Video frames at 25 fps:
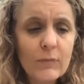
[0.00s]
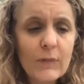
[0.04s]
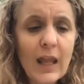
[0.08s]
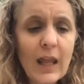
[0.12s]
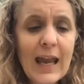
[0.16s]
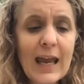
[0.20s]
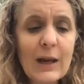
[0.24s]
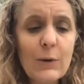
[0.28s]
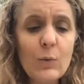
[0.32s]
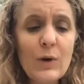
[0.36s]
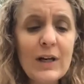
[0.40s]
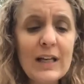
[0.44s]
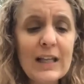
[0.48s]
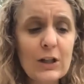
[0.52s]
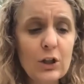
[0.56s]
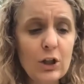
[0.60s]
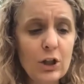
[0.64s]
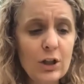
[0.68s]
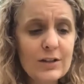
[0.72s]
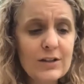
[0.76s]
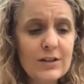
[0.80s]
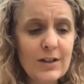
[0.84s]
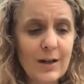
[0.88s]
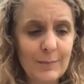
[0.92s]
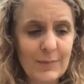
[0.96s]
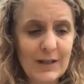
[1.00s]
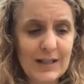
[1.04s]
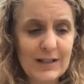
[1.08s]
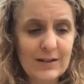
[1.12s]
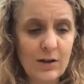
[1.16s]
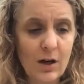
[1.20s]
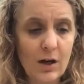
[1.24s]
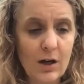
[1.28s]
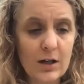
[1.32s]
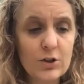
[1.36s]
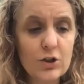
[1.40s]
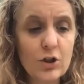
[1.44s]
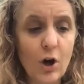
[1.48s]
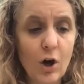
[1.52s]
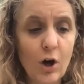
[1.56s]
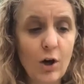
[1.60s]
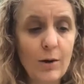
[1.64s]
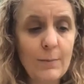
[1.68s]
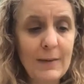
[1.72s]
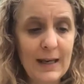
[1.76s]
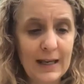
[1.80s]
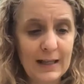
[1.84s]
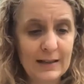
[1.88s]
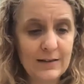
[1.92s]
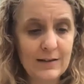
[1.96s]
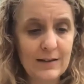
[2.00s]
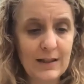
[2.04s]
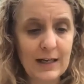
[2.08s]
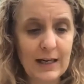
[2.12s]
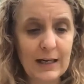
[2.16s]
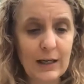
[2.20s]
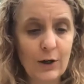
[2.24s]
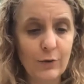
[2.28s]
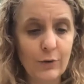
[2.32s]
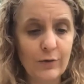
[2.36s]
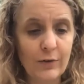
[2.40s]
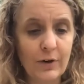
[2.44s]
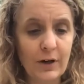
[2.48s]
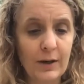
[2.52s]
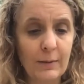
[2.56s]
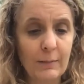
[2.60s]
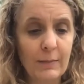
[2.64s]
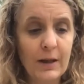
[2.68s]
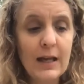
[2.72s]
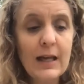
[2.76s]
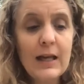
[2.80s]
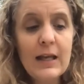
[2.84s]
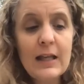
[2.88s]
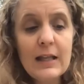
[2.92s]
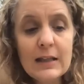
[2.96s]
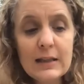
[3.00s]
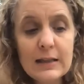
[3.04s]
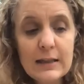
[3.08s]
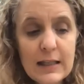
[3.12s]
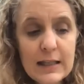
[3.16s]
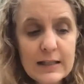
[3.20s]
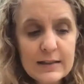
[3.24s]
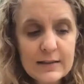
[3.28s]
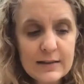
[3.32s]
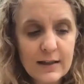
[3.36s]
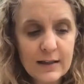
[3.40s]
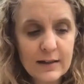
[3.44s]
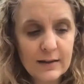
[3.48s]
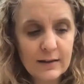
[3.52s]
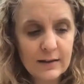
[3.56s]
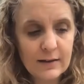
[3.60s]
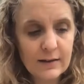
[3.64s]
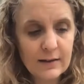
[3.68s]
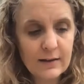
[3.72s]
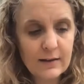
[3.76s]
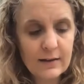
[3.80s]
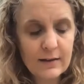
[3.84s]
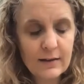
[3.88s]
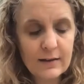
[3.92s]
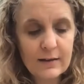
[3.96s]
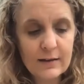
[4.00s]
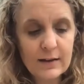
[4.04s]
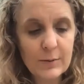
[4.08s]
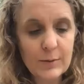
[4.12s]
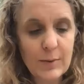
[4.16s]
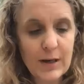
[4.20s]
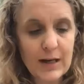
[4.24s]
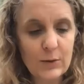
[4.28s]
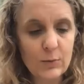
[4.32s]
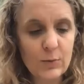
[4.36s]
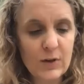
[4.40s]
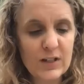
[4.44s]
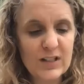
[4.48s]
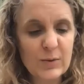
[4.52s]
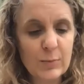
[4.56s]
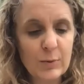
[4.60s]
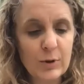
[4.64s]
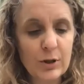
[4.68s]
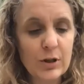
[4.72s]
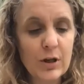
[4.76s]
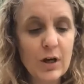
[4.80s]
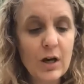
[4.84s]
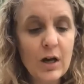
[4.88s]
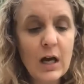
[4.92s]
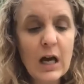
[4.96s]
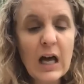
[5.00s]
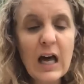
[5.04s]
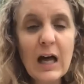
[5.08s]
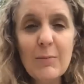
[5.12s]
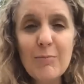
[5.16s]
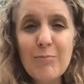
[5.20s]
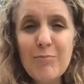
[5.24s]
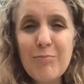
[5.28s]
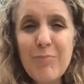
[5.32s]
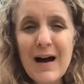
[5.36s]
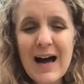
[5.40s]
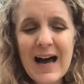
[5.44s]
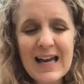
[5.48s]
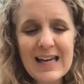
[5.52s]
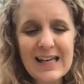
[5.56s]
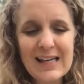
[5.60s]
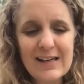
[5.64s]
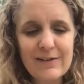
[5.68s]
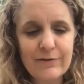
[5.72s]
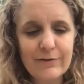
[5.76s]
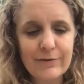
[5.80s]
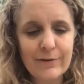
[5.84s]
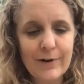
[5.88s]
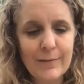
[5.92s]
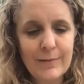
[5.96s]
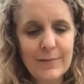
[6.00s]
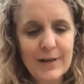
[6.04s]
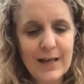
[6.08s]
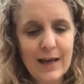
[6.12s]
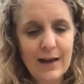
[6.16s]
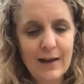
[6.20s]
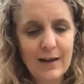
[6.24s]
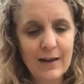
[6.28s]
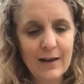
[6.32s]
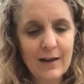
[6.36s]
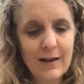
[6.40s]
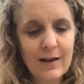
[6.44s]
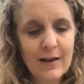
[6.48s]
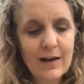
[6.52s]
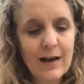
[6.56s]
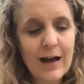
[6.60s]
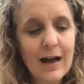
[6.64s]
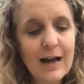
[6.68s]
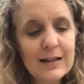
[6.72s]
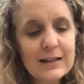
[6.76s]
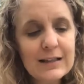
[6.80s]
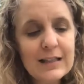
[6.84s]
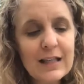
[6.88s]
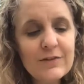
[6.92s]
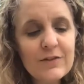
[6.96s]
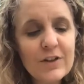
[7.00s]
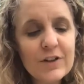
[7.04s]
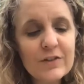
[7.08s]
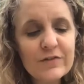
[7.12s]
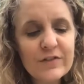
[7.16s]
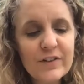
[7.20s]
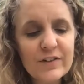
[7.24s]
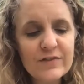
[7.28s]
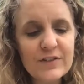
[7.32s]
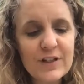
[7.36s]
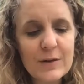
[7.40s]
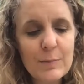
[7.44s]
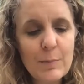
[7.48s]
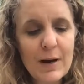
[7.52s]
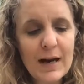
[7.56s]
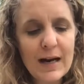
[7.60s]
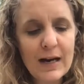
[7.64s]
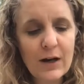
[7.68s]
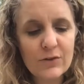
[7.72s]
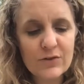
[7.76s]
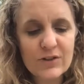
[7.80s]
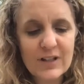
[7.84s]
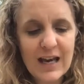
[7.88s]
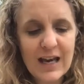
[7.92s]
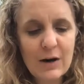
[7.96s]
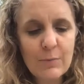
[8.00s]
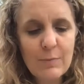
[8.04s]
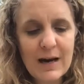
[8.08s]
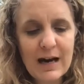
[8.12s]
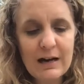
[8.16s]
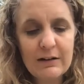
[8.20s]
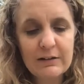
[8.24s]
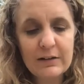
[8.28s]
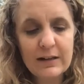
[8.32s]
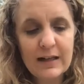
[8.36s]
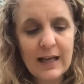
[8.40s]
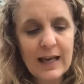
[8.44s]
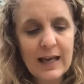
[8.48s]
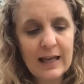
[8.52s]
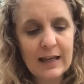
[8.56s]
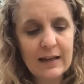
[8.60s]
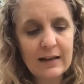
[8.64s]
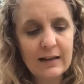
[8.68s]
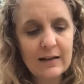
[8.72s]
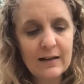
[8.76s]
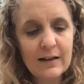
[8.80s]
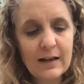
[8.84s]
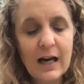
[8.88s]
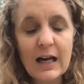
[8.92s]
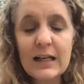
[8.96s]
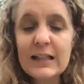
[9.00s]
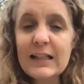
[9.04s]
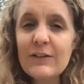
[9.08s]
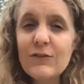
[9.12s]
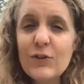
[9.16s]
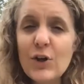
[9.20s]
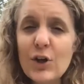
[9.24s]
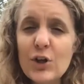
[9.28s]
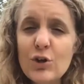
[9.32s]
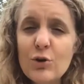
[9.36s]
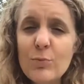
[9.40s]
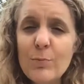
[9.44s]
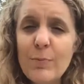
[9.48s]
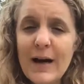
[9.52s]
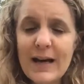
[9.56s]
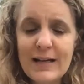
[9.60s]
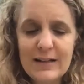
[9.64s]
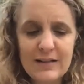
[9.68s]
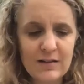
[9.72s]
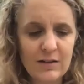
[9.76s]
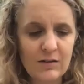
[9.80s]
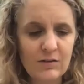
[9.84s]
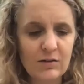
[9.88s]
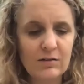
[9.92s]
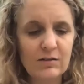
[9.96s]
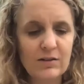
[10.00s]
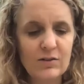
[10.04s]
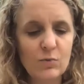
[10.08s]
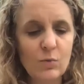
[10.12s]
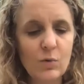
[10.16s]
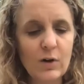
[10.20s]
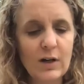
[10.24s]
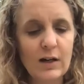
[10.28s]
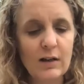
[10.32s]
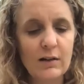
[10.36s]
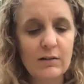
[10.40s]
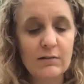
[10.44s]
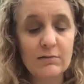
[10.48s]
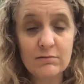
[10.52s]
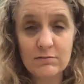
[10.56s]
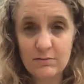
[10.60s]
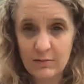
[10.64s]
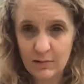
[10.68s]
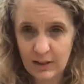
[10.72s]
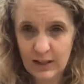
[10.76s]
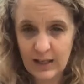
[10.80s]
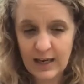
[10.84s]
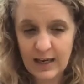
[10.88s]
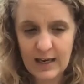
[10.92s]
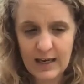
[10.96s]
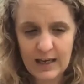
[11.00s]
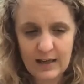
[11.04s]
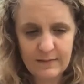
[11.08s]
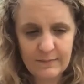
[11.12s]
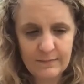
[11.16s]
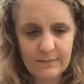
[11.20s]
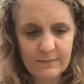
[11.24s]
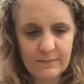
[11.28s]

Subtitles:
And when he looked up, he saw a tall man standing over him. Listen, the man whispered, I'll buy it from you. I'll give you 50 pounds. How about it, eh? I'll give you a new bicycle as well, okay?